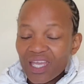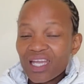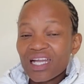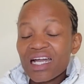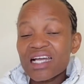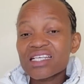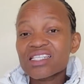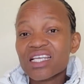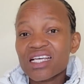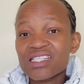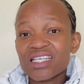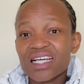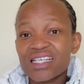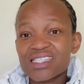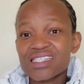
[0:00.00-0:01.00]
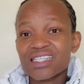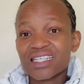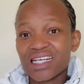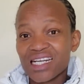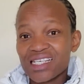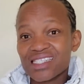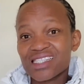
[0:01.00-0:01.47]
Guys,
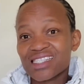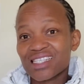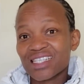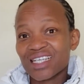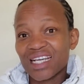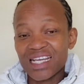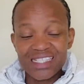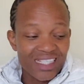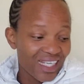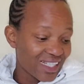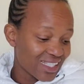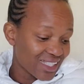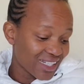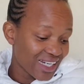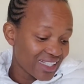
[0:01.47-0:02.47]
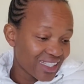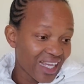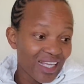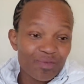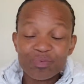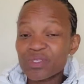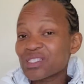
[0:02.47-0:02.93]
stressed. Guys,
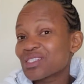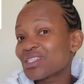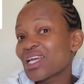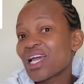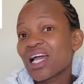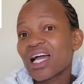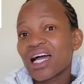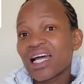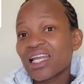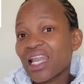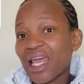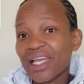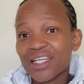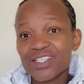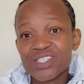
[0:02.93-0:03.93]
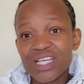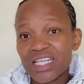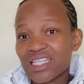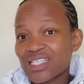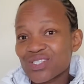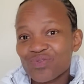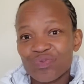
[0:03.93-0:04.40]
please, like, share
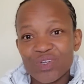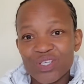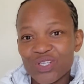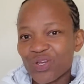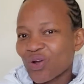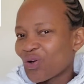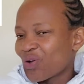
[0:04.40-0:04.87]
this video.